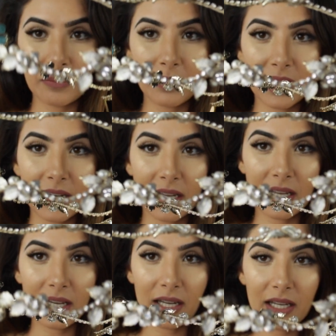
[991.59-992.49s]
but
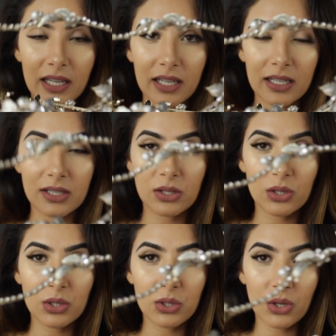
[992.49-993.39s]
it is
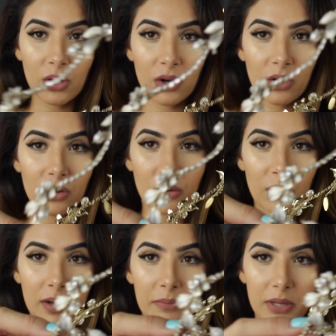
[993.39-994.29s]

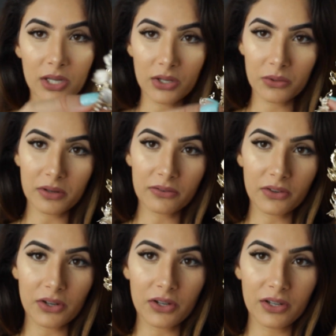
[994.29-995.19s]
so
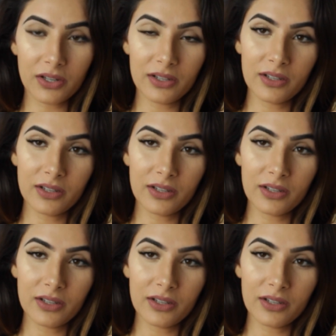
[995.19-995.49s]
beautiful.